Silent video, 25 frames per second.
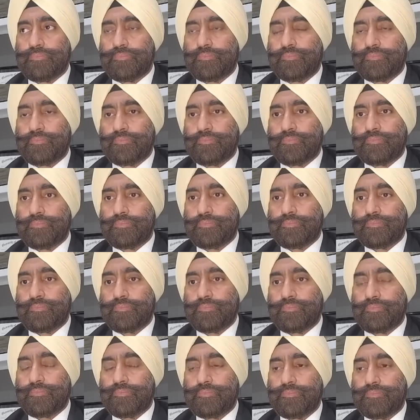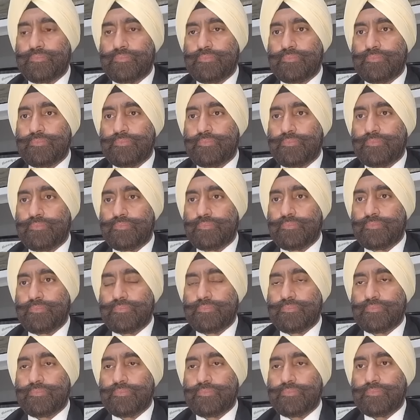
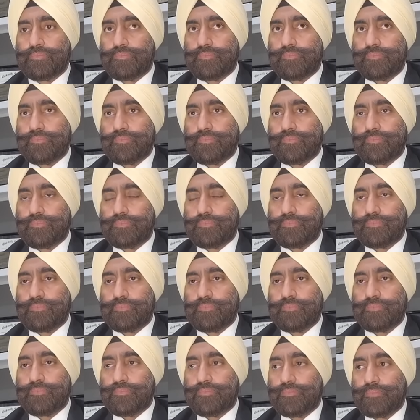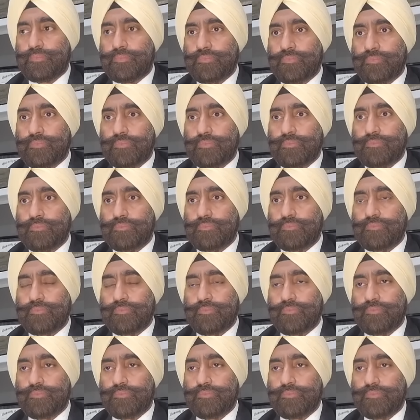
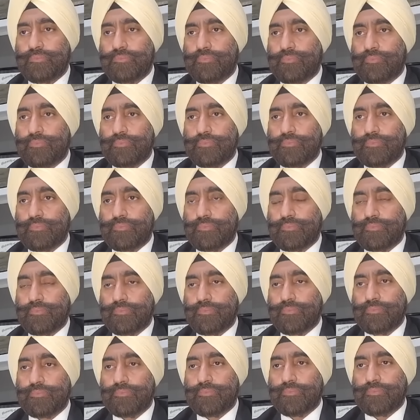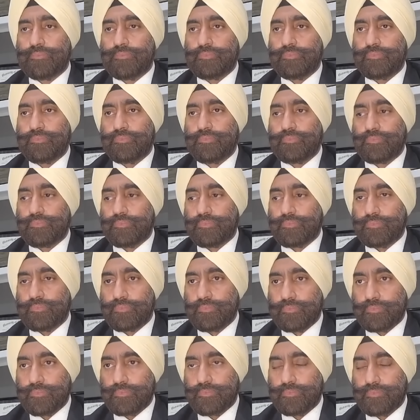
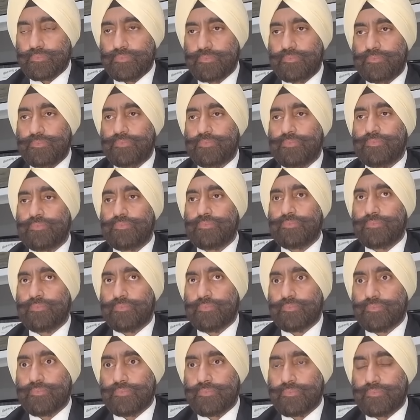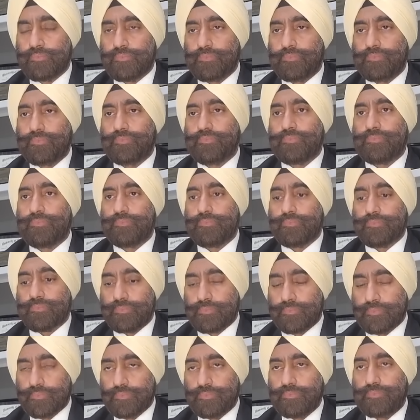No words are spoken by the person on screen.